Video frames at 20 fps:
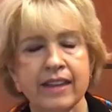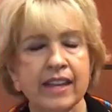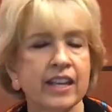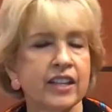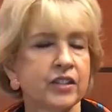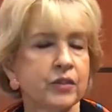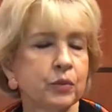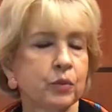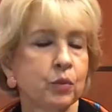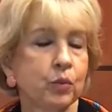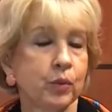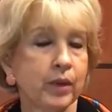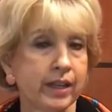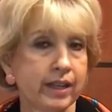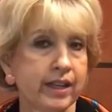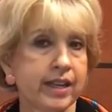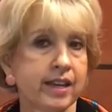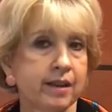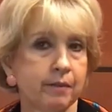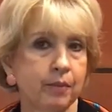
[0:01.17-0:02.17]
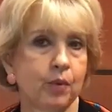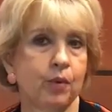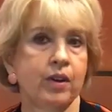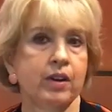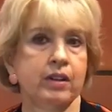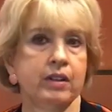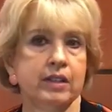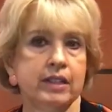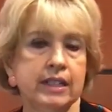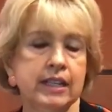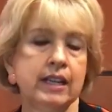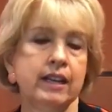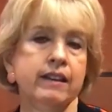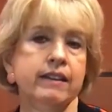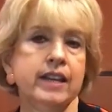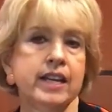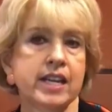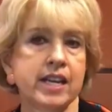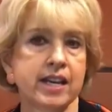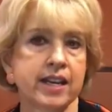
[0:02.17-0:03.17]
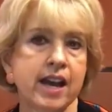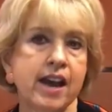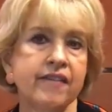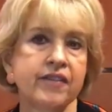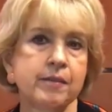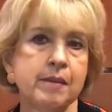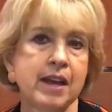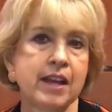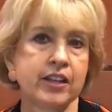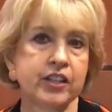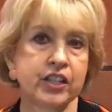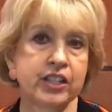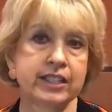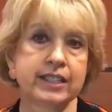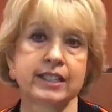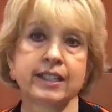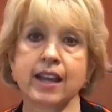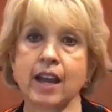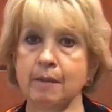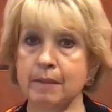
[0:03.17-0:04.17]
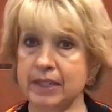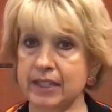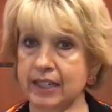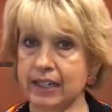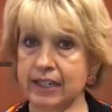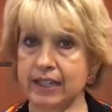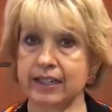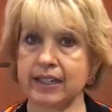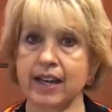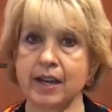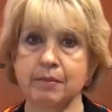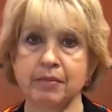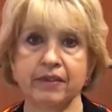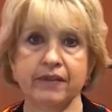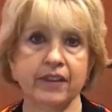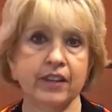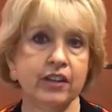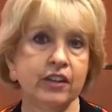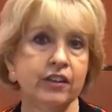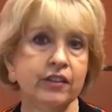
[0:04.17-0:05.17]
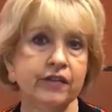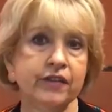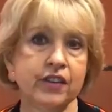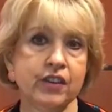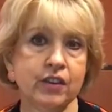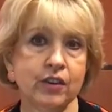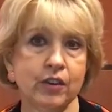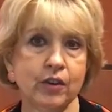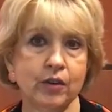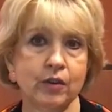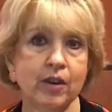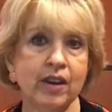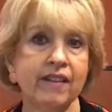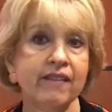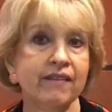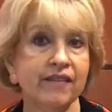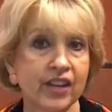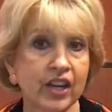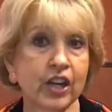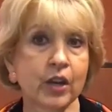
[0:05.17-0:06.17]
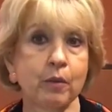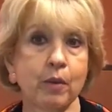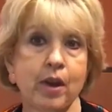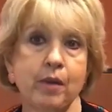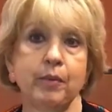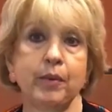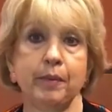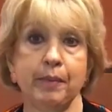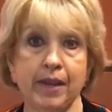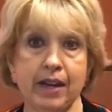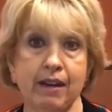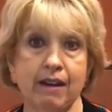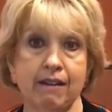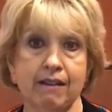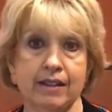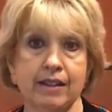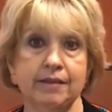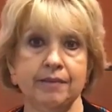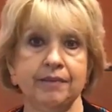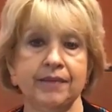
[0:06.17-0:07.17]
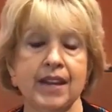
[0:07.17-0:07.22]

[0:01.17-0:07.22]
think it's really important that a young ophthalmologist come into any type of interview very well prepared.